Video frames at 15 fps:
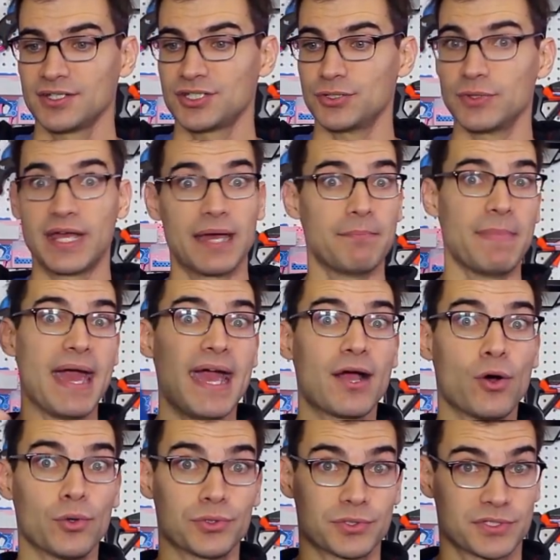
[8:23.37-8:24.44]
to get mag
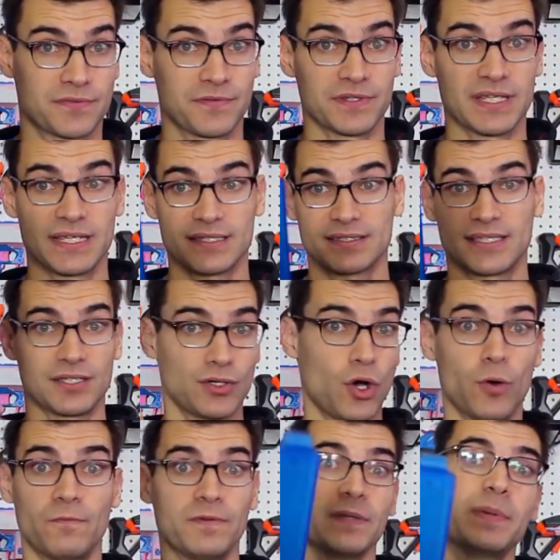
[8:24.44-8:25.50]
holders for these.
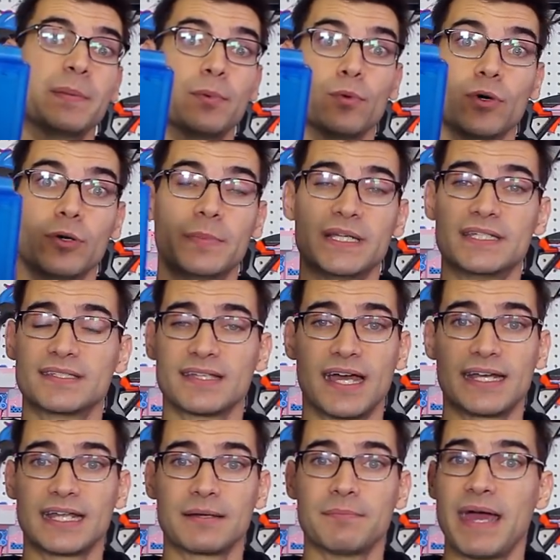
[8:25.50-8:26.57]
Hopefully people will be
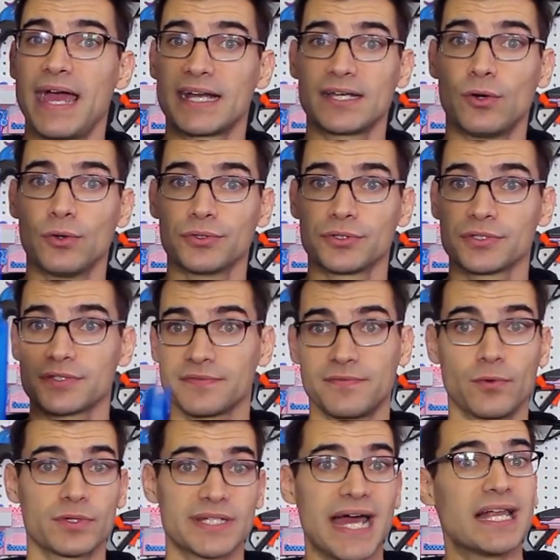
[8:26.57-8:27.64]
designing mag holders
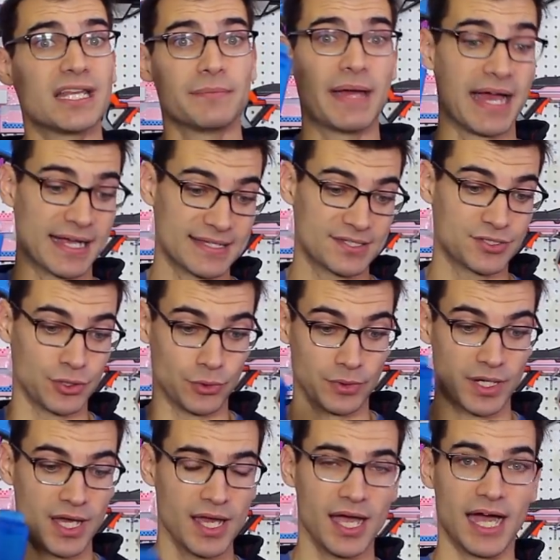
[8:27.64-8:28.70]
for Talon mags
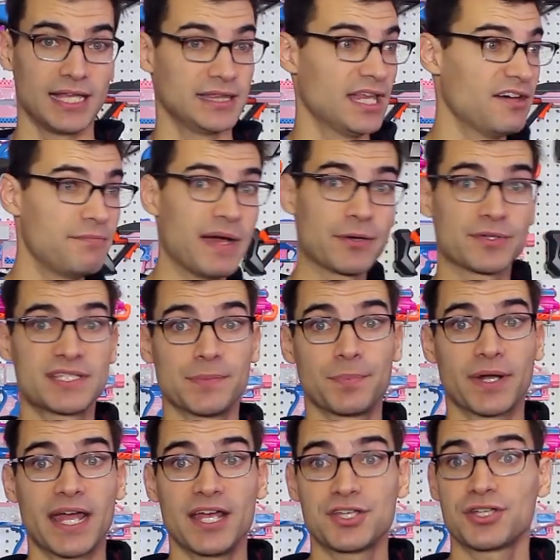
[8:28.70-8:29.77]
soon. I love my
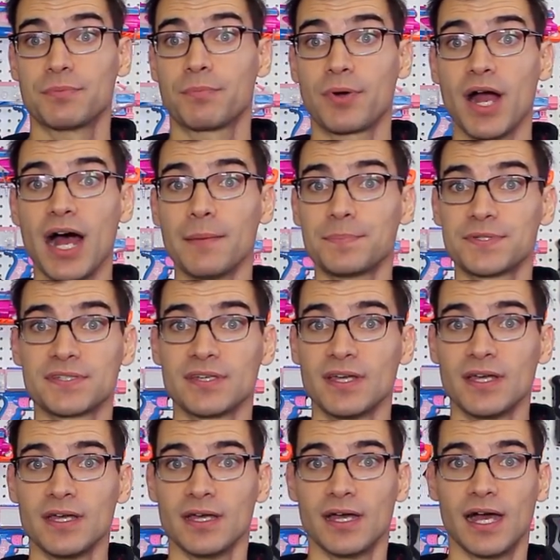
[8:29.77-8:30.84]
reciprocation props
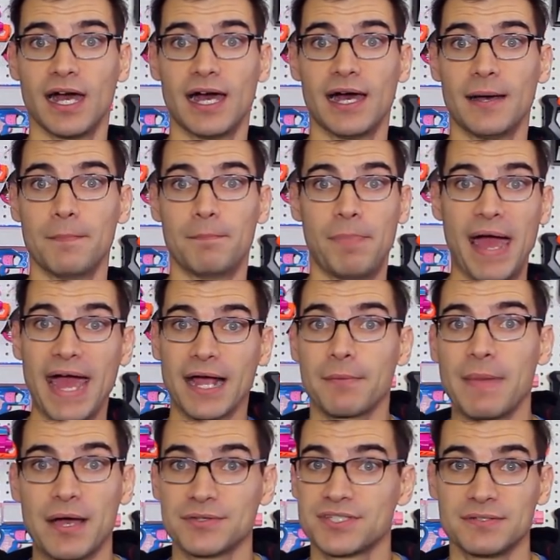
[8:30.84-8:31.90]

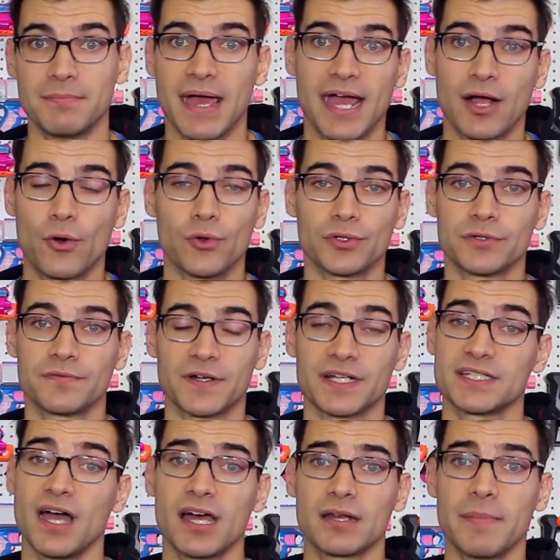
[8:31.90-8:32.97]
back-mounted mag holder for
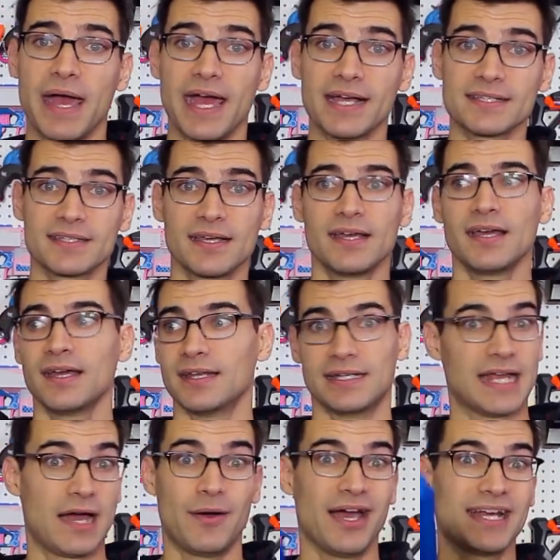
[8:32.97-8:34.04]
Katana mags.
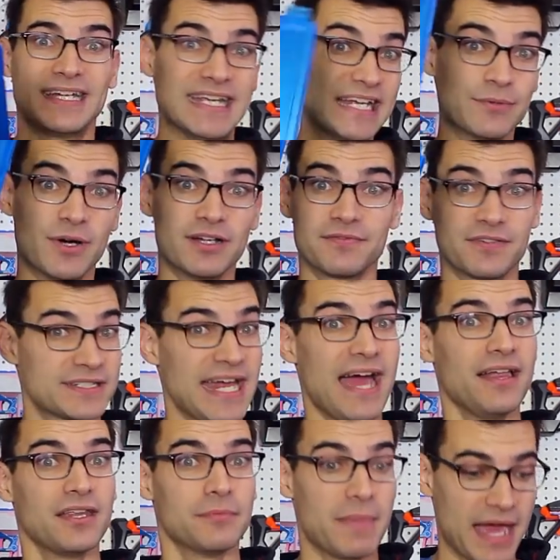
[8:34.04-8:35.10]
Now I need one for
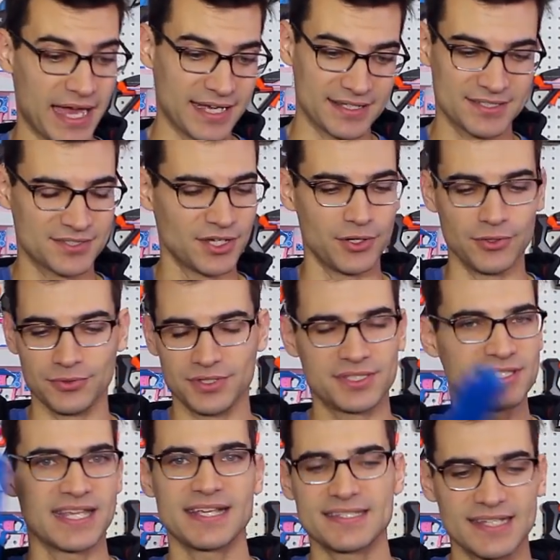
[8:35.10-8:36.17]
Talon mags. So
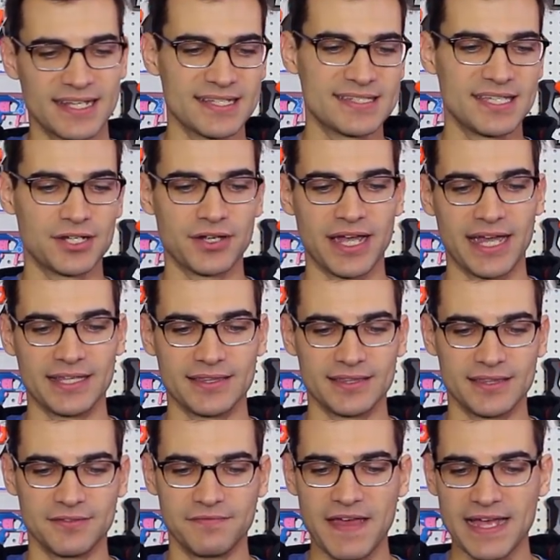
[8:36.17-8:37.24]
things to consider,
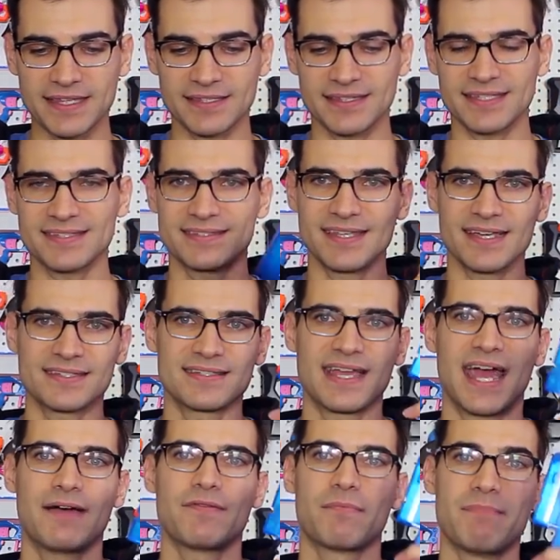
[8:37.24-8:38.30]
and the fact that this doesn't
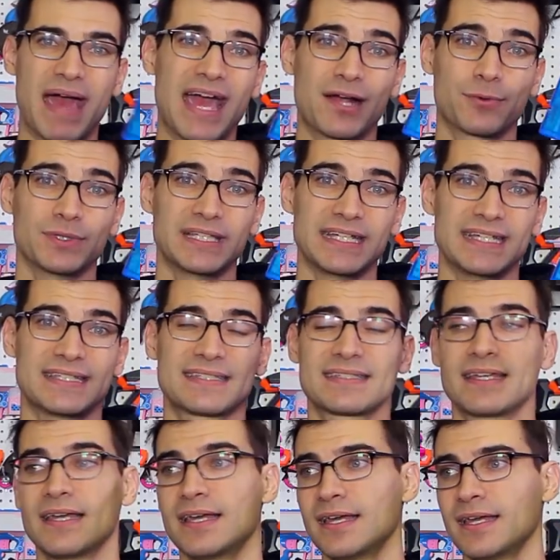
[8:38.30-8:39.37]
have a mag release,